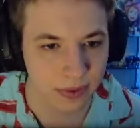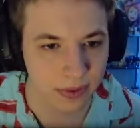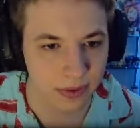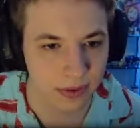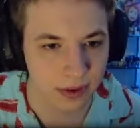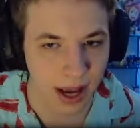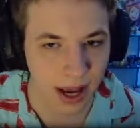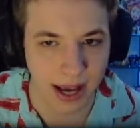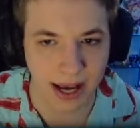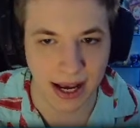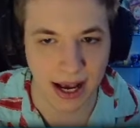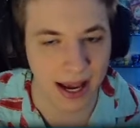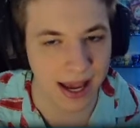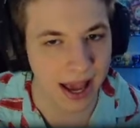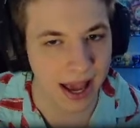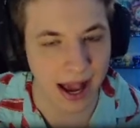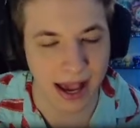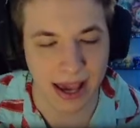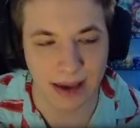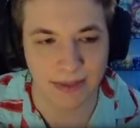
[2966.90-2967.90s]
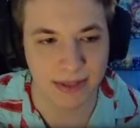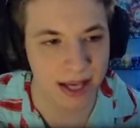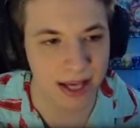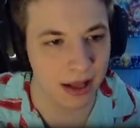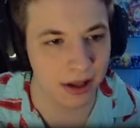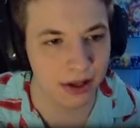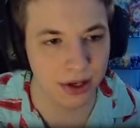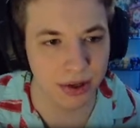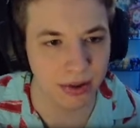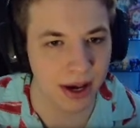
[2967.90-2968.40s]
I, I, I am
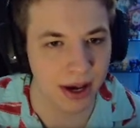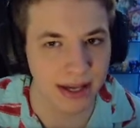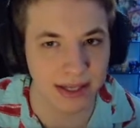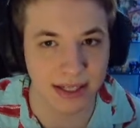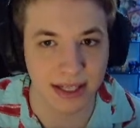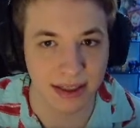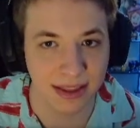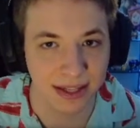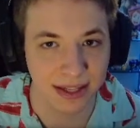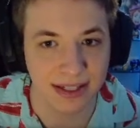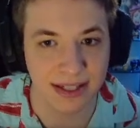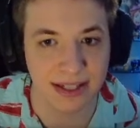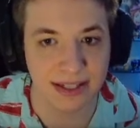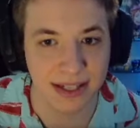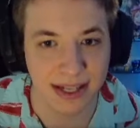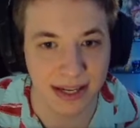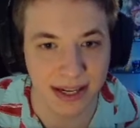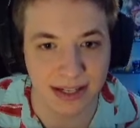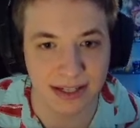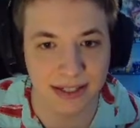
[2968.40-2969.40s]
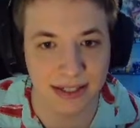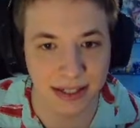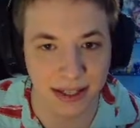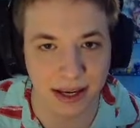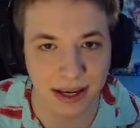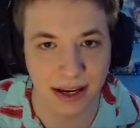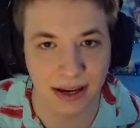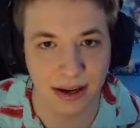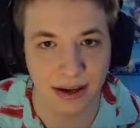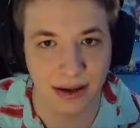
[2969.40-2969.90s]
telling you guys, this is
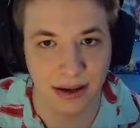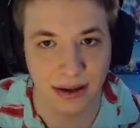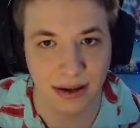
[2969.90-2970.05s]
easily